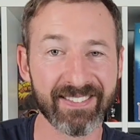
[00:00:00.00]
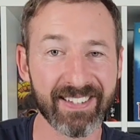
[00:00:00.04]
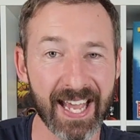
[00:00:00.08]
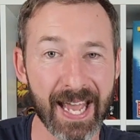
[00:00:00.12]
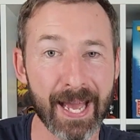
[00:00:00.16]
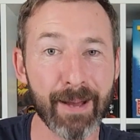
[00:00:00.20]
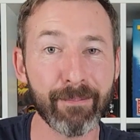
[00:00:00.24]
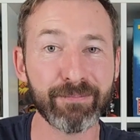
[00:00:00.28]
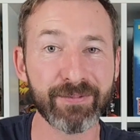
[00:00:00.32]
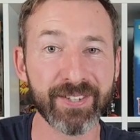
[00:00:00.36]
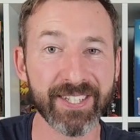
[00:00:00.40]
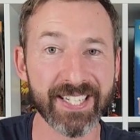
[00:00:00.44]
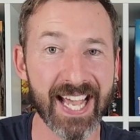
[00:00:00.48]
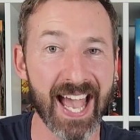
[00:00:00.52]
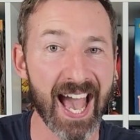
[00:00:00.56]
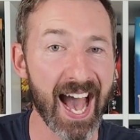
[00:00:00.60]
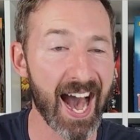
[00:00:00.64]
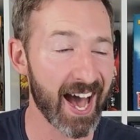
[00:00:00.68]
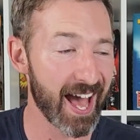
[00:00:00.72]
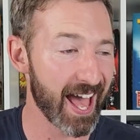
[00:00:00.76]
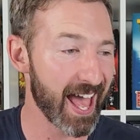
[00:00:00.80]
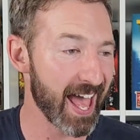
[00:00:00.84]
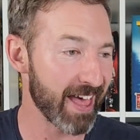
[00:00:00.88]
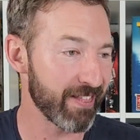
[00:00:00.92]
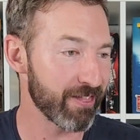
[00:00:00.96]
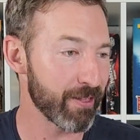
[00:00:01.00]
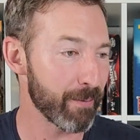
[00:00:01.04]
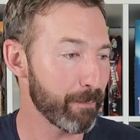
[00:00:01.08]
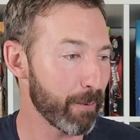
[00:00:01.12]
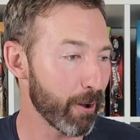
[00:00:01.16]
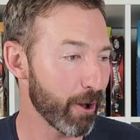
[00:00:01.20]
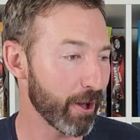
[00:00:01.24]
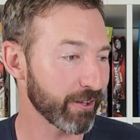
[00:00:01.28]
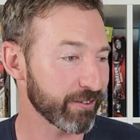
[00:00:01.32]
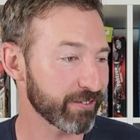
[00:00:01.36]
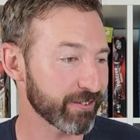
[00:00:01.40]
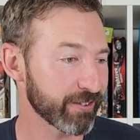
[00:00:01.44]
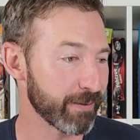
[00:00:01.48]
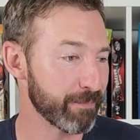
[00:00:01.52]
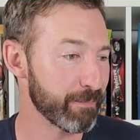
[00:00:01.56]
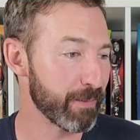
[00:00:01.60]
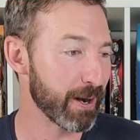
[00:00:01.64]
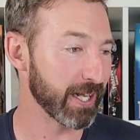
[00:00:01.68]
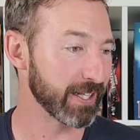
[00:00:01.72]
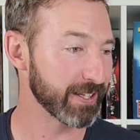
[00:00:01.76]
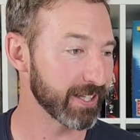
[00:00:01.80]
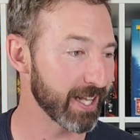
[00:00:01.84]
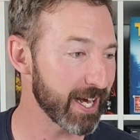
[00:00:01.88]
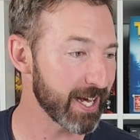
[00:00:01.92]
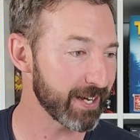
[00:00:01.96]
to empty out and the person on
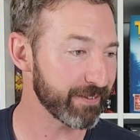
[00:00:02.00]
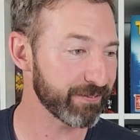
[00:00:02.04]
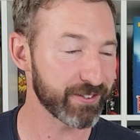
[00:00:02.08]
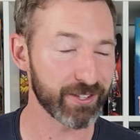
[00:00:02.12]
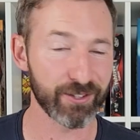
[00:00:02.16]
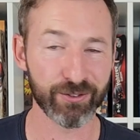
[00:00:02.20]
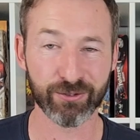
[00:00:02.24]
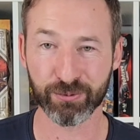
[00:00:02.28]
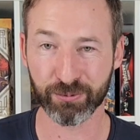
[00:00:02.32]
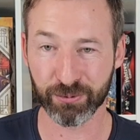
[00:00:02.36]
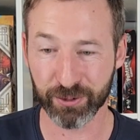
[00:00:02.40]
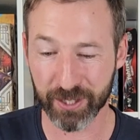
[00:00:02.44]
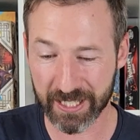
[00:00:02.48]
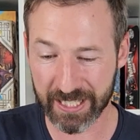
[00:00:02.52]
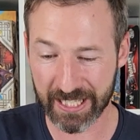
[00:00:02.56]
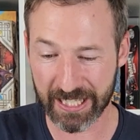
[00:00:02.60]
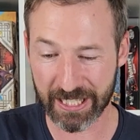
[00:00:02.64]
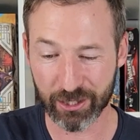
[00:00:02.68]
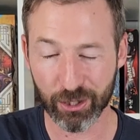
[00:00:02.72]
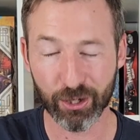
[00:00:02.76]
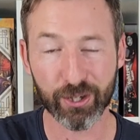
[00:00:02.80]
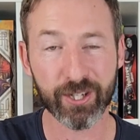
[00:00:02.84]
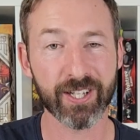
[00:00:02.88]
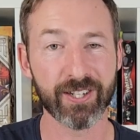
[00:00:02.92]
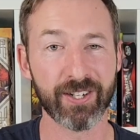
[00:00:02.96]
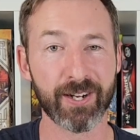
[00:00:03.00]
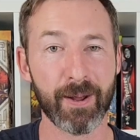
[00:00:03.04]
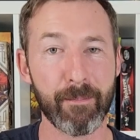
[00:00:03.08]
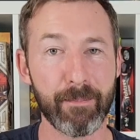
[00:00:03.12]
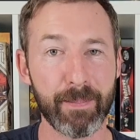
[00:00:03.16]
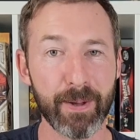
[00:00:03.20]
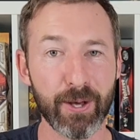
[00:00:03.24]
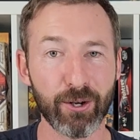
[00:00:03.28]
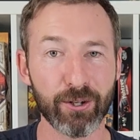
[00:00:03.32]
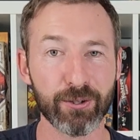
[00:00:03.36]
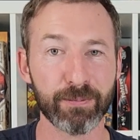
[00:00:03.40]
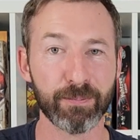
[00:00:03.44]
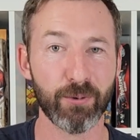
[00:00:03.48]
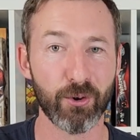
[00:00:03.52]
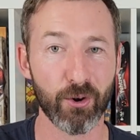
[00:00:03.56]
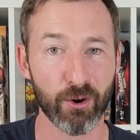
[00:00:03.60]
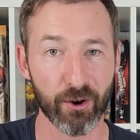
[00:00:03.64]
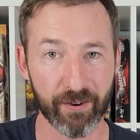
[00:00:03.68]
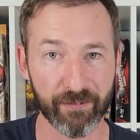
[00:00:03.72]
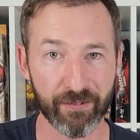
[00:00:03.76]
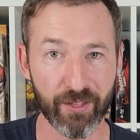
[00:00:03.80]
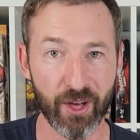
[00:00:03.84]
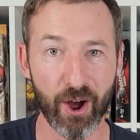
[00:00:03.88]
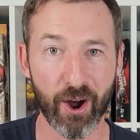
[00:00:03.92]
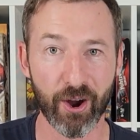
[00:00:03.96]
my left is really looking to build
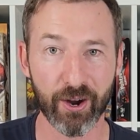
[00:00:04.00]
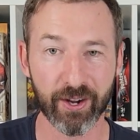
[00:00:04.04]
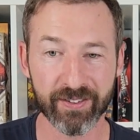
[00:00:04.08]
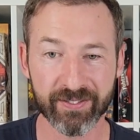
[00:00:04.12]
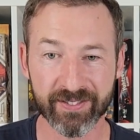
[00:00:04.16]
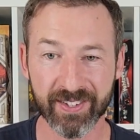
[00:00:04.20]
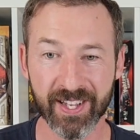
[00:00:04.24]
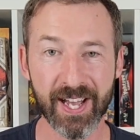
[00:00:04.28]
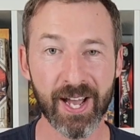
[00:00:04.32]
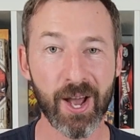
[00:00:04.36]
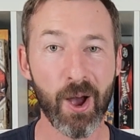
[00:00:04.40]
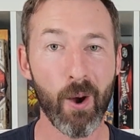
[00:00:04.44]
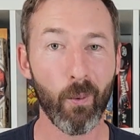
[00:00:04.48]
more of those,